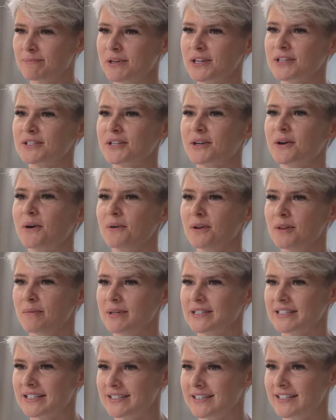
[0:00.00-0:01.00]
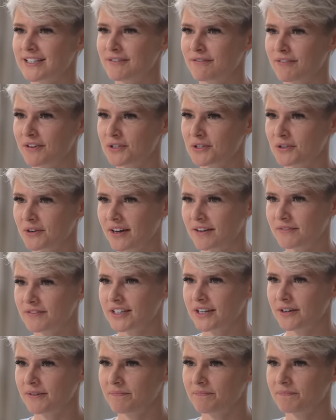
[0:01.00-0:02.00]
because the goal of the business is to fund your
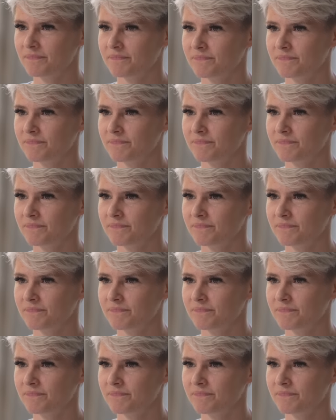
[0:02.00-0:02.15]
lifestyle.